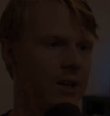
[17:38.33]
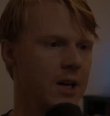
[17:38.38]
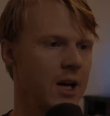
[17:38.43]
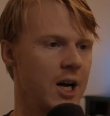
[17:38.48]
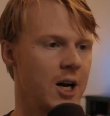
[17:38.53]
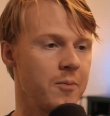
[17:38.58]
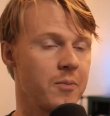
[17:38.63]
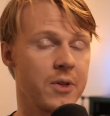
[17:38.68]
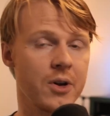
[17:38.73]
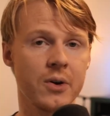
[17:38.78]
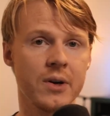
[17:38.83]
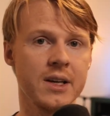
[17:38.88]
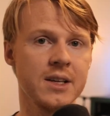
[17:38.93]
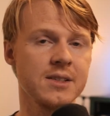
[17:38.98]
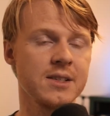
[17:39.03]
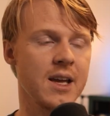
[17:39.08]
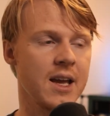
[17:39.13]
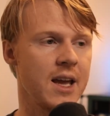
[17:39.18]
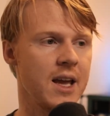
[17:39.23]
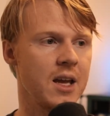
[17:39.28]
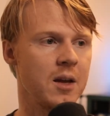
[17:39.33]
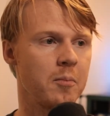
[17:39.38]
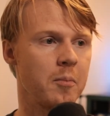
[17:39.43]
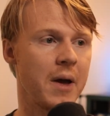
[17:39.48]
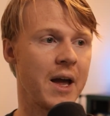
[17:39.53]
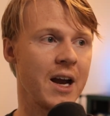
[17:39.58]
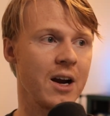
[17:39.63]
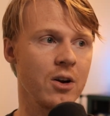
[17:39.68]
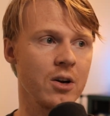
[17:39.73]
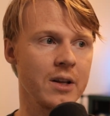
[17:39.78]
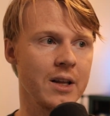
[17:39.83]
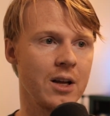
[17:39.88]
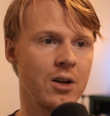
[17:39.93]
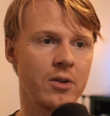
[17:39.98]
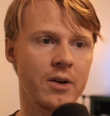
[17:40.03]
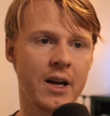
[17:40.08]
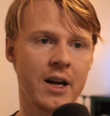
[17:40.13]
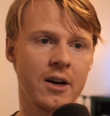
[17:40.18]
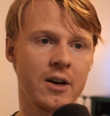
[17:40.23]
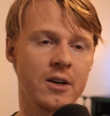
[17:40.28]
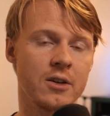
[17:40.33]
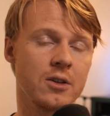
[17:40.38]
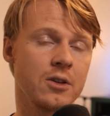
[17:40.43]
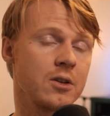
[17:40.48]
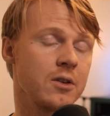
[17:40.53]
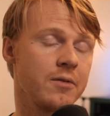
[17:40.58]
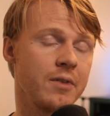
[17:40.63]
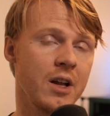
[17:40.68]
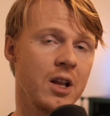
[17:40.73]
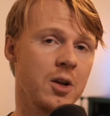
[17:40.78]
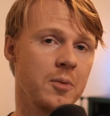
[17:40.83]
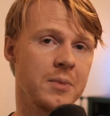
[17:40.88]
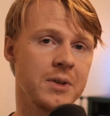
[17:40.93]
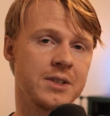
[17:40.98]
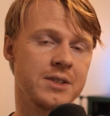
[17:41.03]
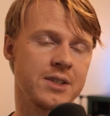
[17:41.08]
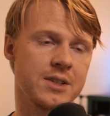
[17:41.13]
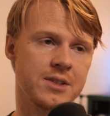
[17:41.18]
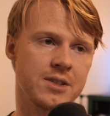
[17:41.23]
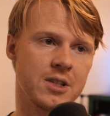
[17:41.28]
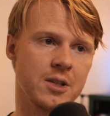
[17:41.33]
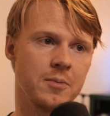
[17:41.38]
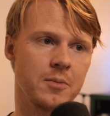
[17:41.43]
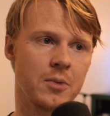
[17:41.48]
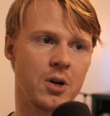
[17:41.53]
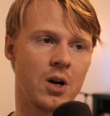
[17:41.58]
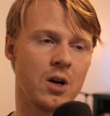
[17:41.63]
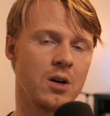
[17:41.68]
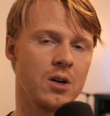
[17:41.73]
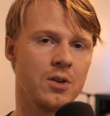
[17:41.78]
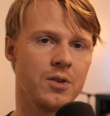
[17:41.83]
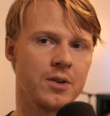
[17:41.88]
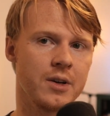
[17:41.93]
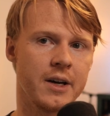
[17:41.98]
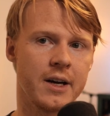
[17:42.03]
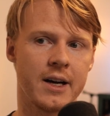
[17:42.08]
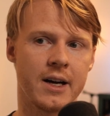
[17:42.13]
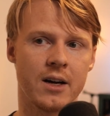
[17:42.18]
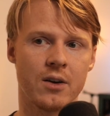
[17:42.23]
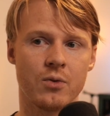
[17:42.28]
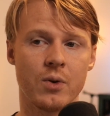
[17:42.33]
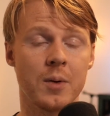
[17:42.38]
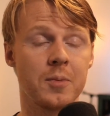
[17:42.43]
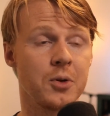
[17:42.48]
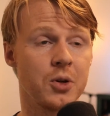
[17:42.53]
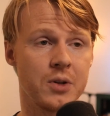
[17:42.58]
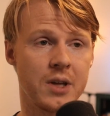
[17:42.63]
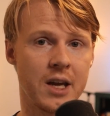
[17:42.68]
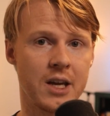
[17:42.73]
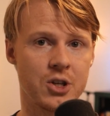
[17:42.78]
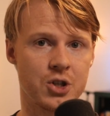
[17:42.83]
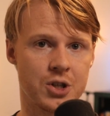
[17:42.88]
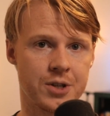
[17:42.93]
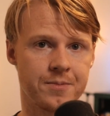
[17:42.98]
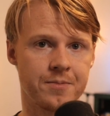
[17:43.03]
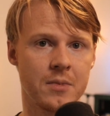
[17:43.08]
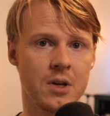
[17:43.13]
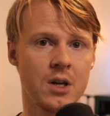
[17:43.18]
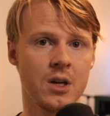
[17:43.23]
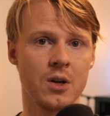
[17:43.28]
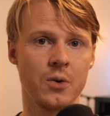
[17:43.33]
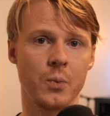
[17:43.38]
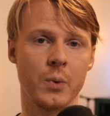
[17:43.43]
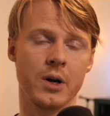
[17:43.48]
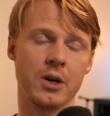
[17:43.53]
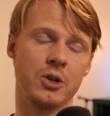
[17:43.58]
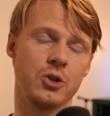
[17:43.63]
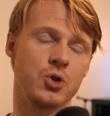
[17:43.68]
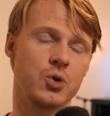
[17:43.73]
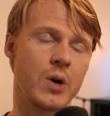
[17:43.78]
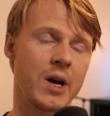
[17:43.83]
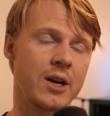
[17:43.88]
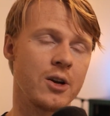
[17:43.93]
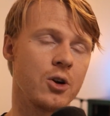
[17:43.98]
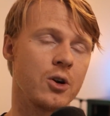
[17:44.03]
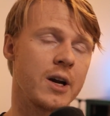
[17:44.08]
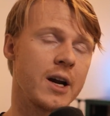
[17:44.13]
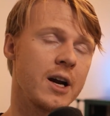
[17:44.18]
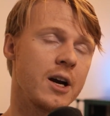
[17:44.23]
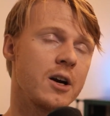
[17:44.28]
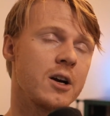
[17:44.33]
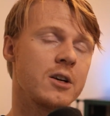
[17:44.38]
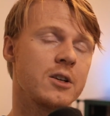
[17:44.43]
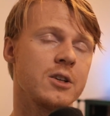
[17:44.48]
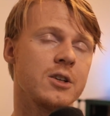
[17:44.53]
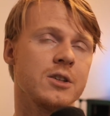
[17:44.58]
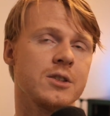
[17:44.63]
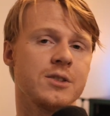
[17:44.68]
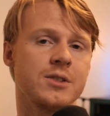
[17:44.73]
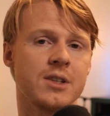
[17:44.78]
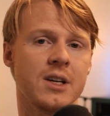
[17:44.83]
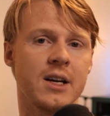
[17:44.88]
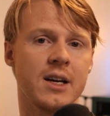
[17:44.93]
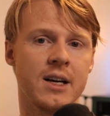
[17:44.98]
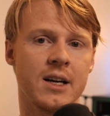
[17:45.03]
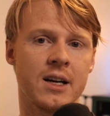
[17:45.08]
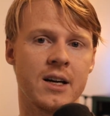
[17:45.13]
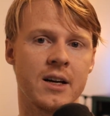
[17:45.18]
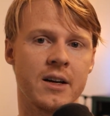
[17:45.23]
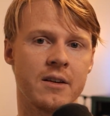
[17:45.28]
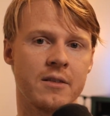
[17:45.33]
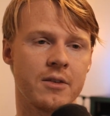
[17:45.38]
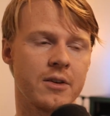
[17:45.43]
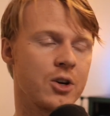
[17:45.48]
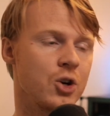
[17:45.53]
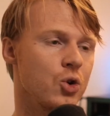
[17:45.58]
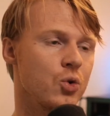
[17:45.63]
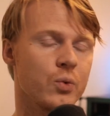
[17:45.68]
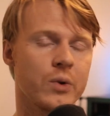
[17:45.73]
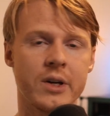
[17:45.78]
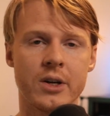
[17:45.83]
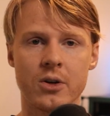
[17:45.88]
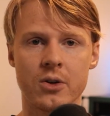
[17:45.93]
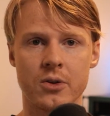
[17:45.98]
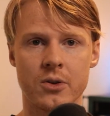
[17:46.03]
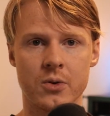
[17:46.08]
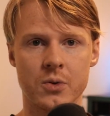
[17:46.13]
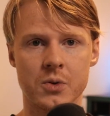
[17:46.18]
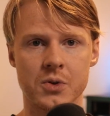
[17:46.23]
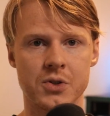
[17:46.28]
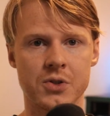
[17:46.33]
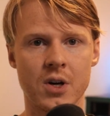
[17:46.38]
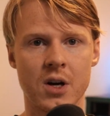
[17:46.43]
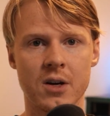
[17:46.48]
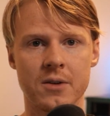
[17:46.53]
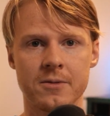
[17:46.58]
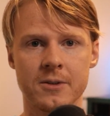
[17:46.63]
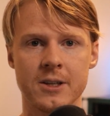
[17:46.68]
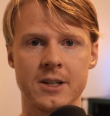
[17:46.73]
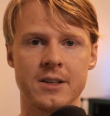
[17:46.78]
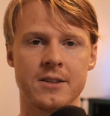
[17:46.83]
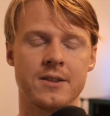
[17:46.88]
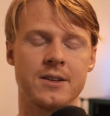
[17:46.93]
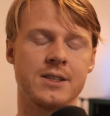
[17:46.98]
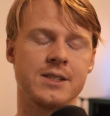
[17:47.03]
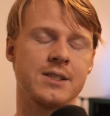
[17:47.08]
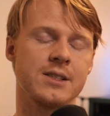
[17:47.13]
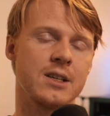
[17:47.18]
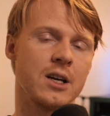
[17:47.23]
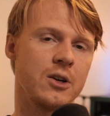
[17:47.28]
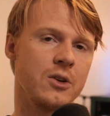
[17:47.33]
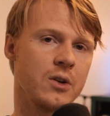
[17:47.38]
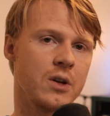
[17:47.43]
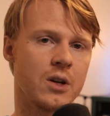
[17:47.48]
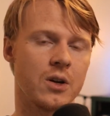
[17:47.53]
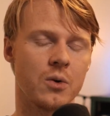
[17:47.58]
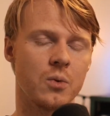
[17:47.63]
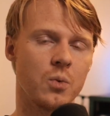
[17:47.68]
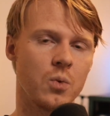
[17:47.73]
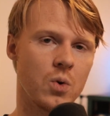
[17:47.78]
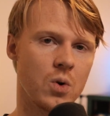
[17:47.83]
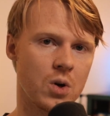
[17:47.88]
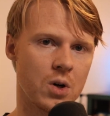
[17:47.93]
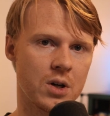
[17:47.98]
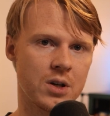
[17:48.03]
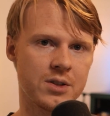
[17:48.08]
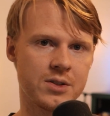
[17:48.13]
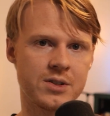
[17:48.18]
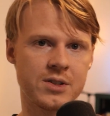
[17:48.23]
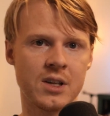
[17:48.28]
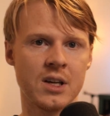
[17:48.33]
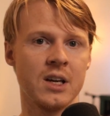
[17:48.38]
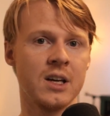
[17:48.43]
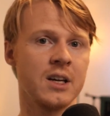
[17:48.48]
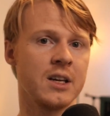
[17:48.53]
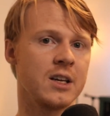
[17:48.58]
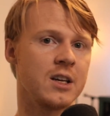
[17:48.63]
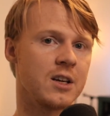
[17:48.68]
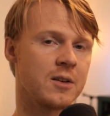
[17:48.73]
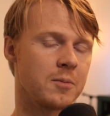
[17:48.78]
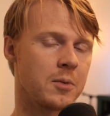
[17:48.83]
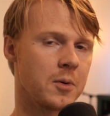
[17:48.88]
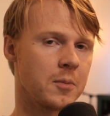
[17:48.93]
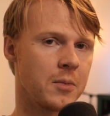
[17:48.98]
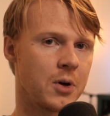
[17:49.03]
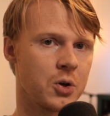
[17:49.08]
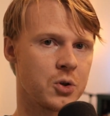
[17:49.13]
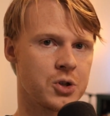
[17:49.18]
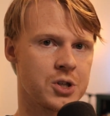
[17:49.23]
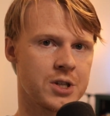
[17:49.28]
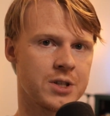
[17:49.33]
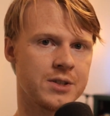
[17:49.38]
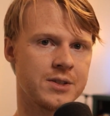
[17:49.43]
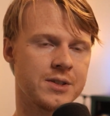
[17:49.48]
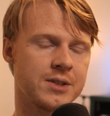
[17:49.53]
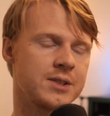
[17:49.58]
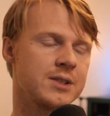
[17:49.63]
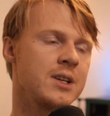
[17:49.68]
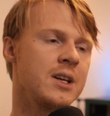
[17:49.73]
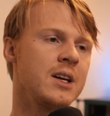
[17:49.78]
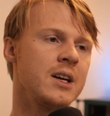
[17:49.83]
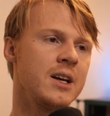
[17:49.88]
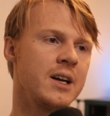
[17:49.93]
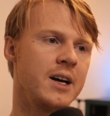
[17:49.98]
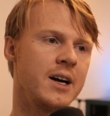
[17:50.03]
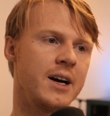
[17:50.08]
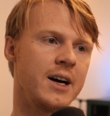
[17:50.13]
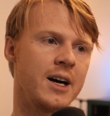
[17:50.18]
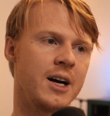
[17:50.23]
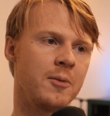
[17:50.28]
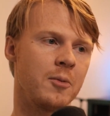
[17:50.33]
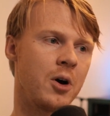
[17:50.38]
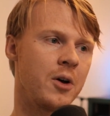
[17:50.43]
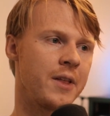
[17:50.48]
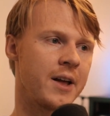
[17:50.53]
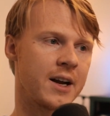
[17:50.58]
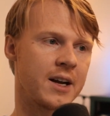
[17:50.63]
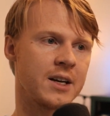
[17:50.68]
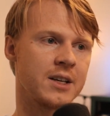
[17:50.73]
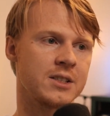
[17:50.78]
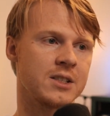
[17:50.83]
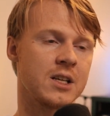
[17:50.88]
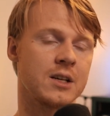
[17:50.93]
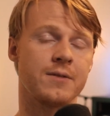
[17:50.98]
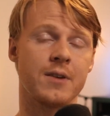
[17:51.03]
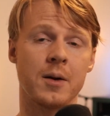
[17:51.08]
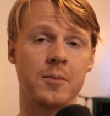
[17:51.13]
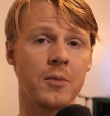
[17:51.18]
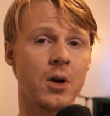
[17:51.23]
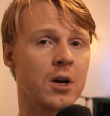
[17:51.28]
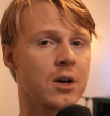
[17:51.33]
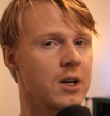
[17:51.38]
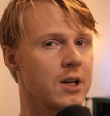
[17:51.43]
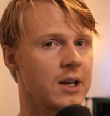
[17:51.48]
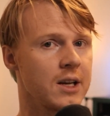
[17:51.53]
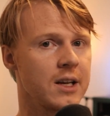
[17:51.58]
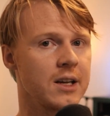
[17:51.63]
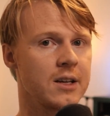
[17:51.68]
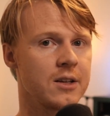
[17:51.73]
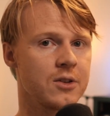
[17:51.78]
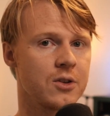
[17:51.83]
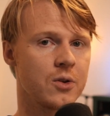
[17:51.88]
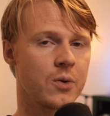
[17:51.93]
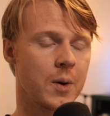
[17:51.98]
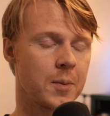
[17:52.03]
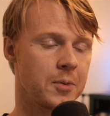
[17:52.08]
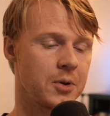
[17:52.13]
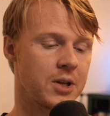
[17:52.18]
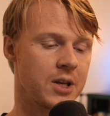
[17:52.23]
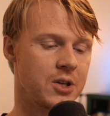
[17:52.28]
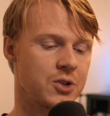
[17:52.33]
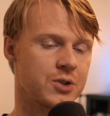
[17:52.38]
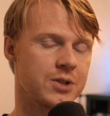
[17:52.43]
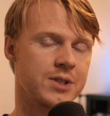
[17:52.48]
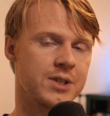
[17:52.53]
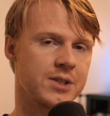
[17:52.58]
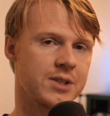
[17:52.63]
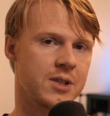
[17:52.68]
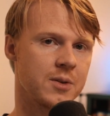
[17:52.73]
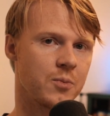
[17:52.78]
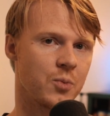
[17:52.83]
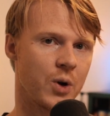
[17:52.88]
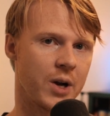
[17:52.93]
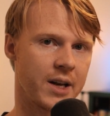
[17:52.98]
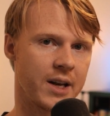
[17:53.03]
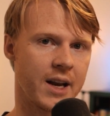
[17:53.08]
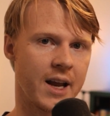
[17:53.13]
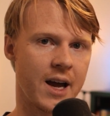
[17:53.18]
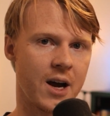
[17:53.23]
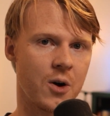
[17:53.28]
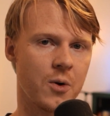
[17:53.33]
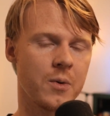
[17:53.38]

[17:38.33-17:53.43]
There is a parallel character development system called Reputation, where you track your character's career through Starfleet. This is how you get awards, get promotions, all that kind of stuff. I'm not going to get into the Reputation system right now,